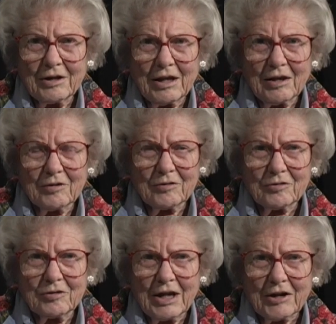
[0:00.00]
it
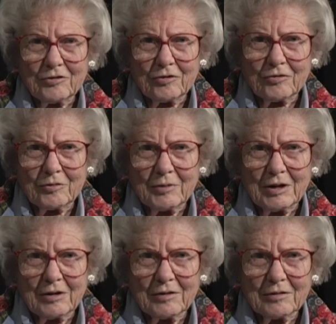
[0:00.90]
was natural for
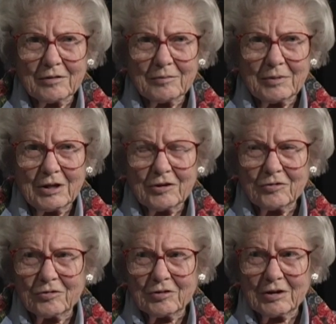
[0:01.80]
me to be
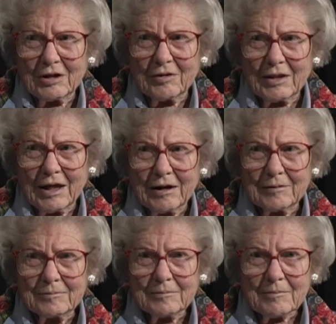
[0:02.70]
interested in that,
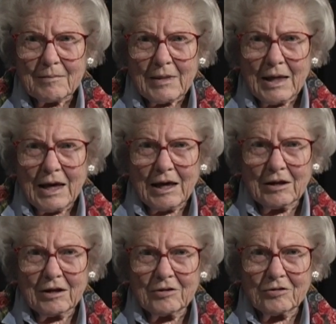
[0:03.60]
and
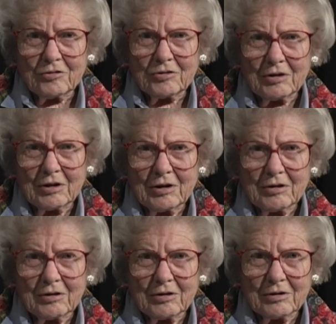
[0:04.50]
interested
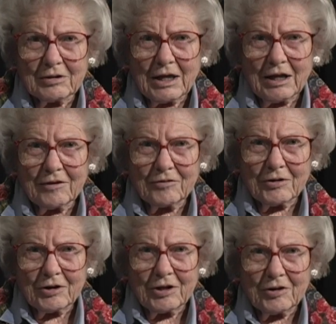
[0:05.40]
in
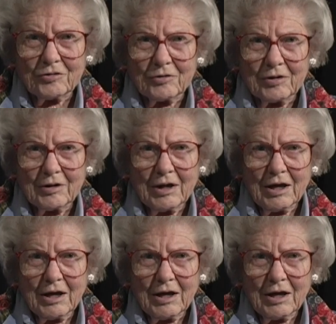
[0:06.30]
California history.